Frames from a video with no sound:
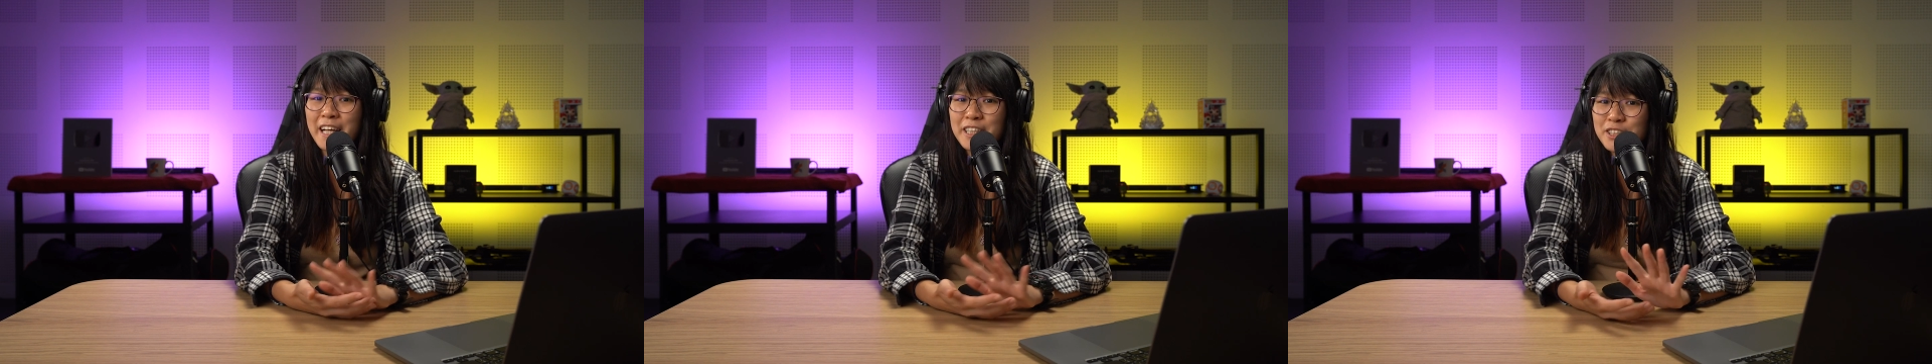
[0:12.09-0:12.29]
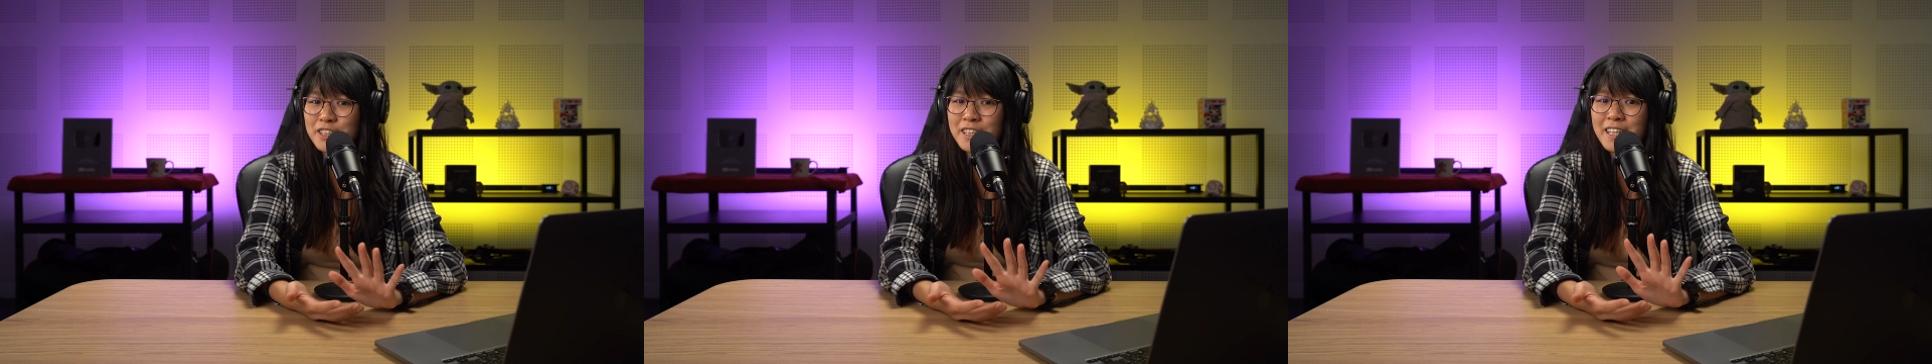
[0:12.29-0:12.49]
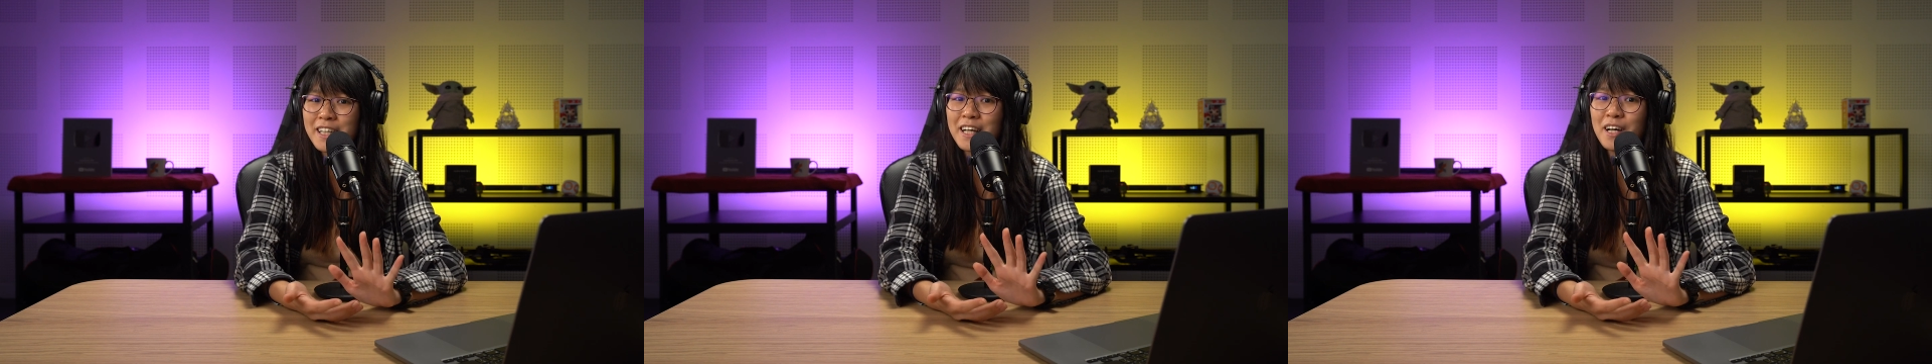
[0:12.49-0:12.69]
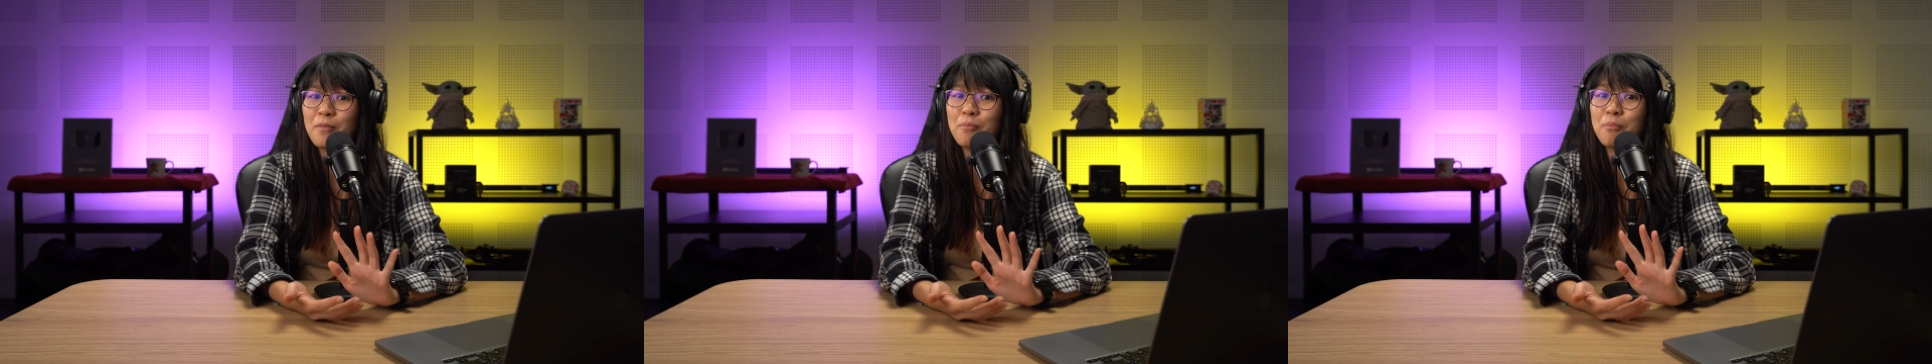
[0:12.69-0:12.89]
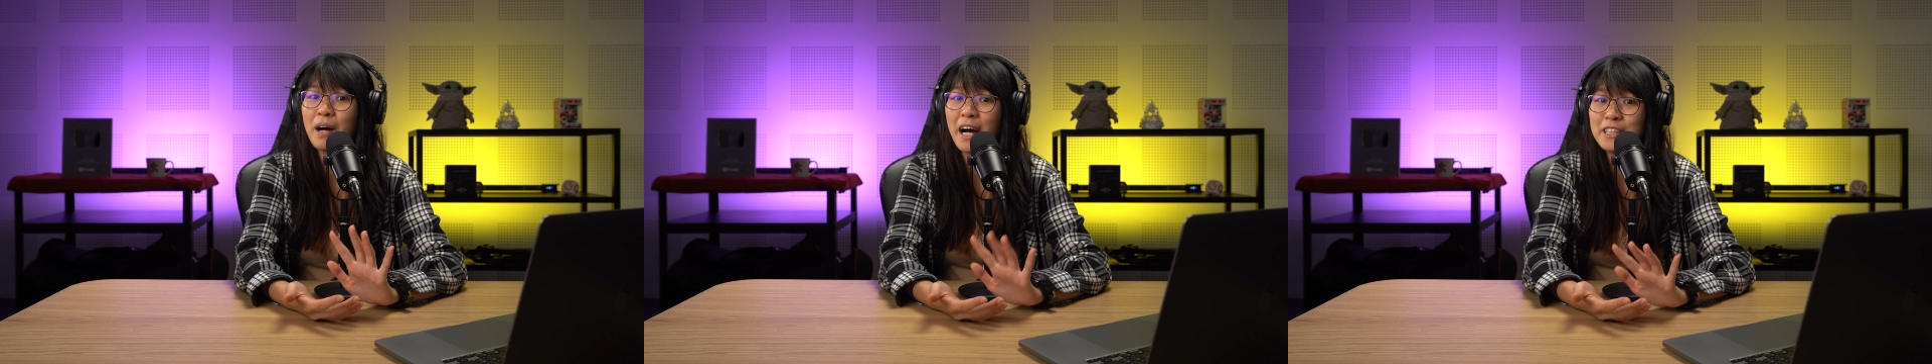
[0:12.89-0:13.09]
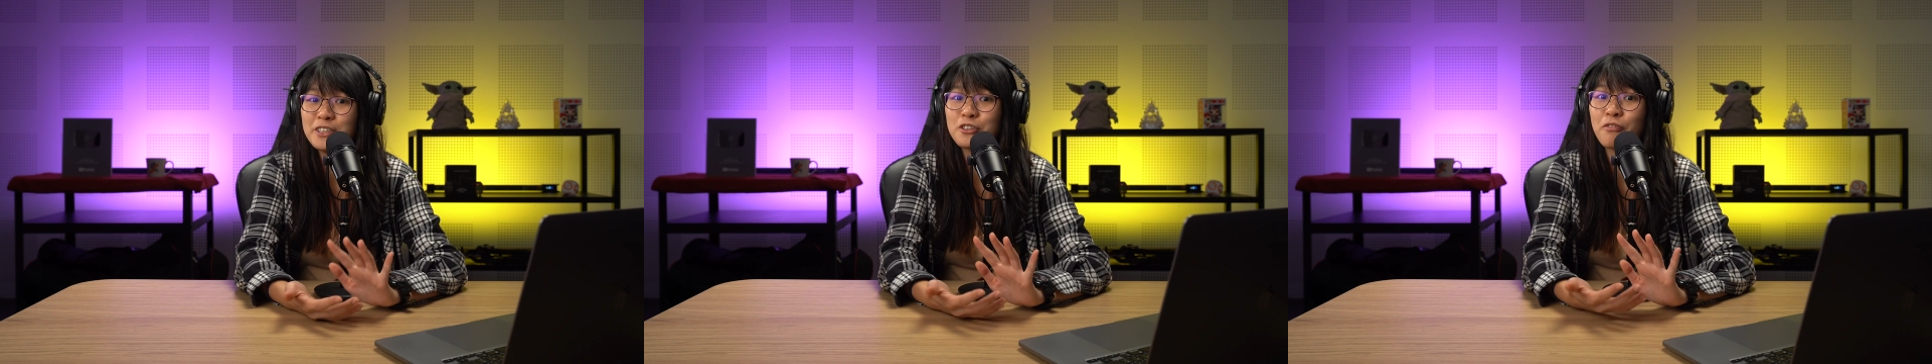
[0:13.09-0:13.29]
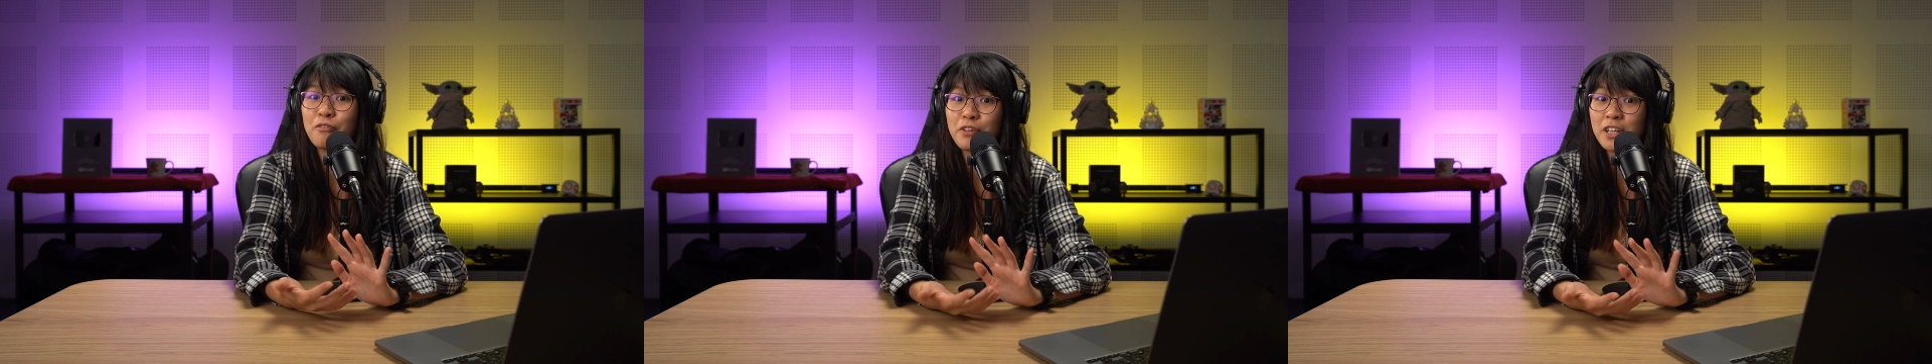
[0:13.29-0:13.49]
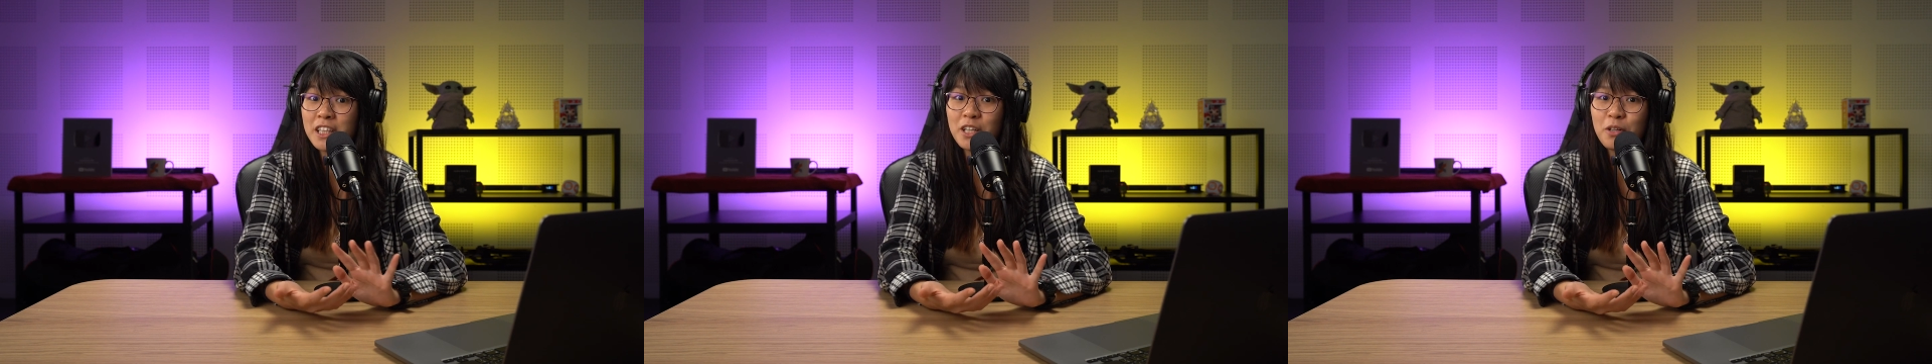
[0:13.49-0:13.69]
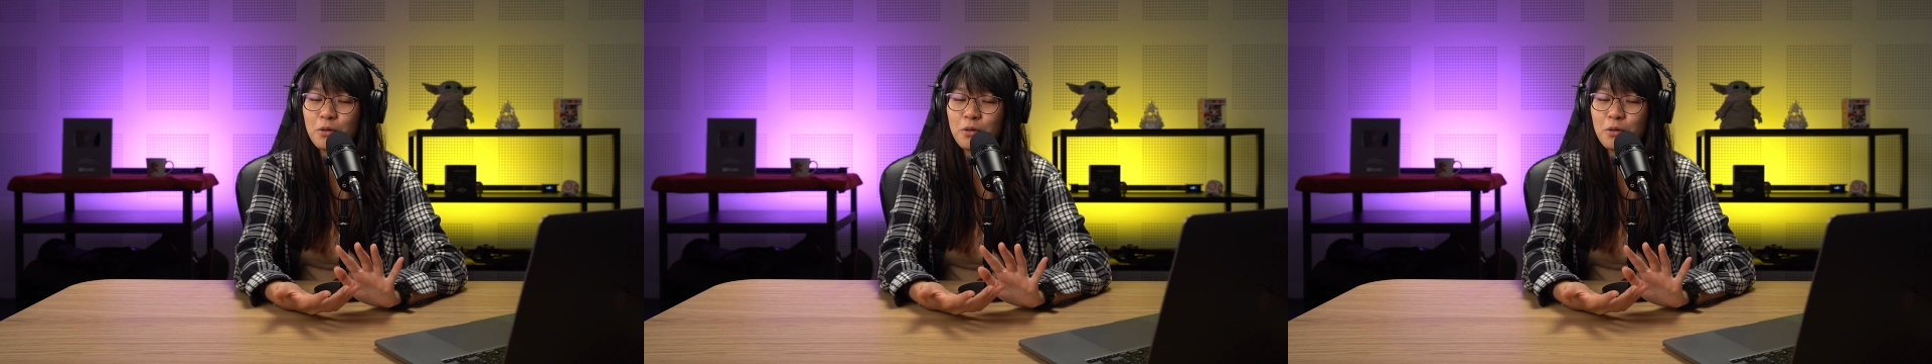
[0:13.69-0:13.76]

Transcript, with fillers: actually a bunch of really